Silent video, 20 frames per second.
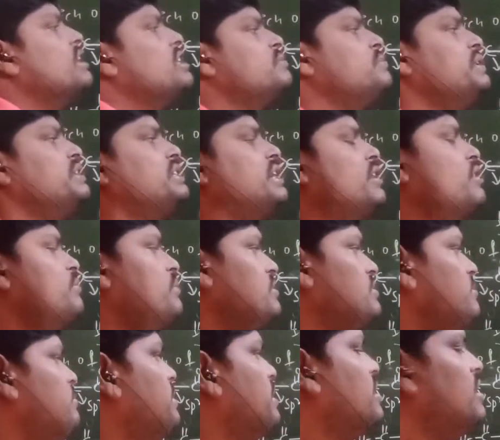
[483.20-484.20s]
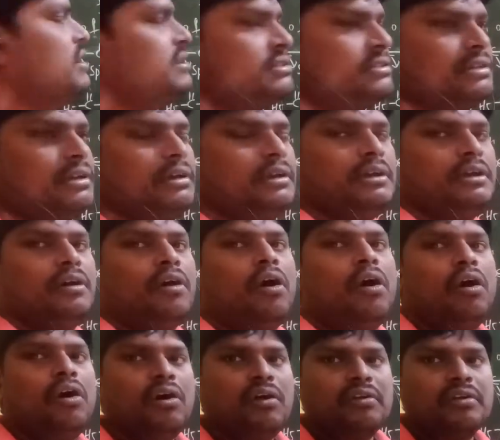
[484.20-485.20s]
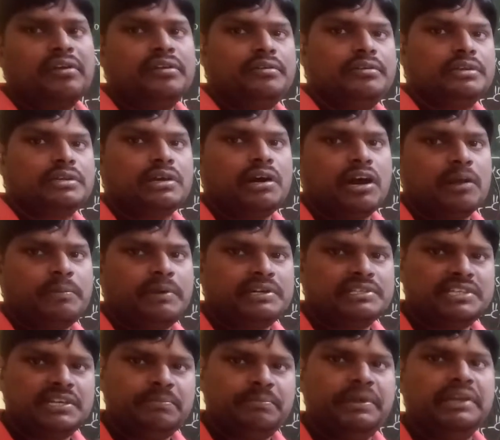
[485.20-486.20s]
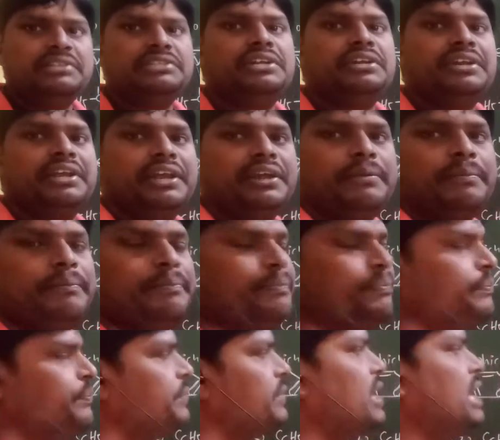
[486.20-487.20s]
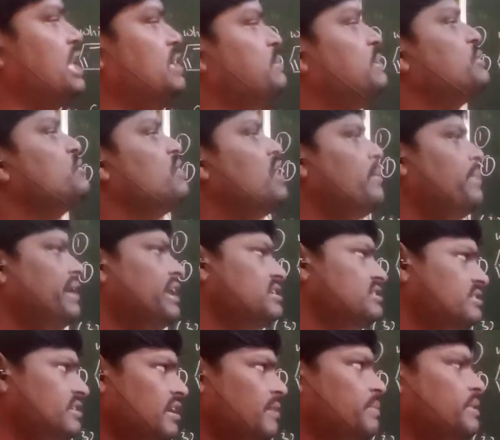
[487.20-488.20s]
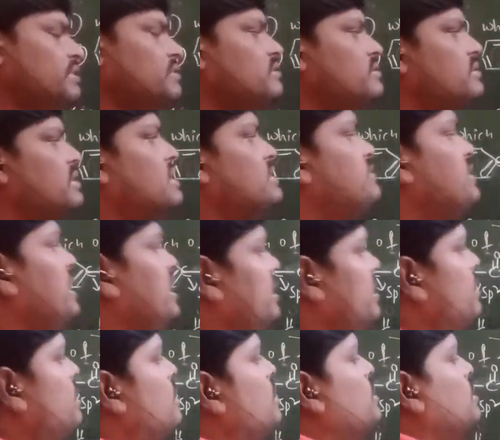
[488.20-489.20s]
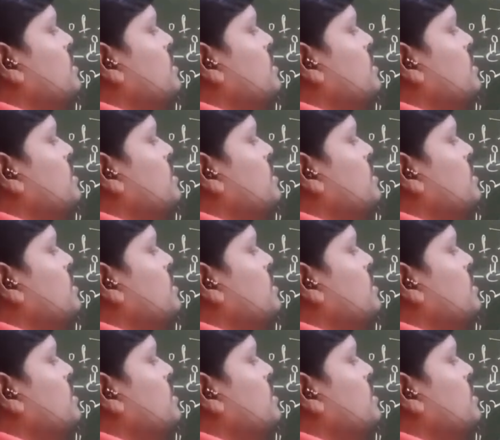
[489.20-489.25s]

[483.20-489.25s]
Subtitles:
exhibit tautomerism because all carbons in benzene ring sp2 hybridized carbon. That's why,